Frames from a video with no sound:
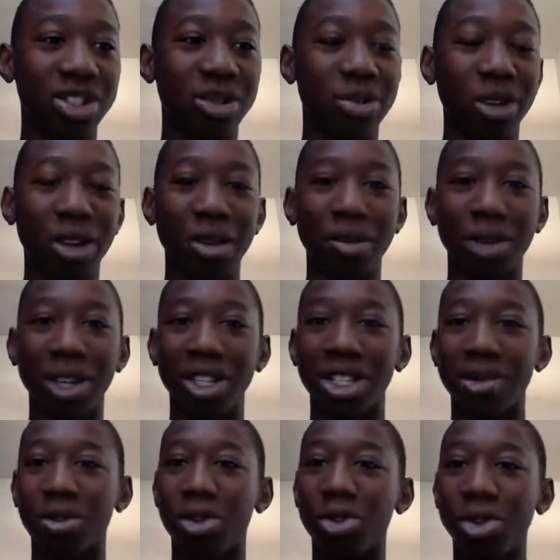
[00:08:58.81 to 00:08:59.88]
They're bringing back
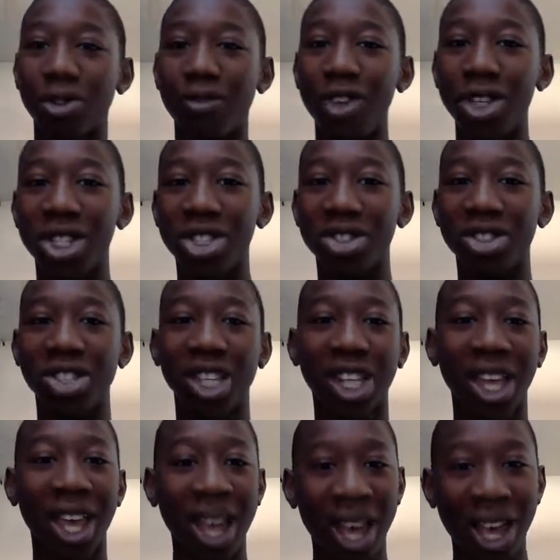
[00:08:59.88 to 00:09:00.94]
some old features that
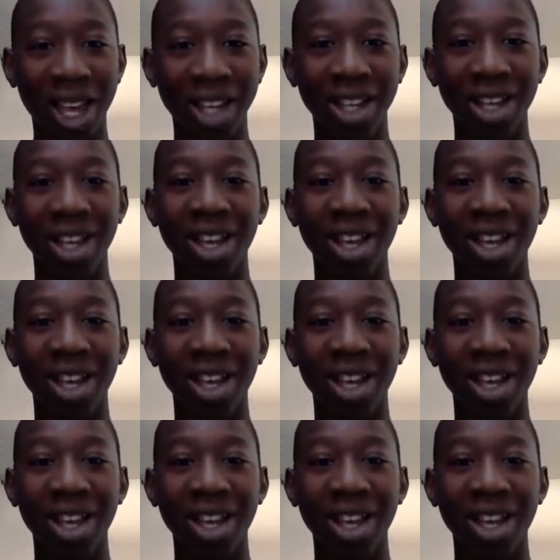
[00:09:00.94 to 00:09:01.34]
they had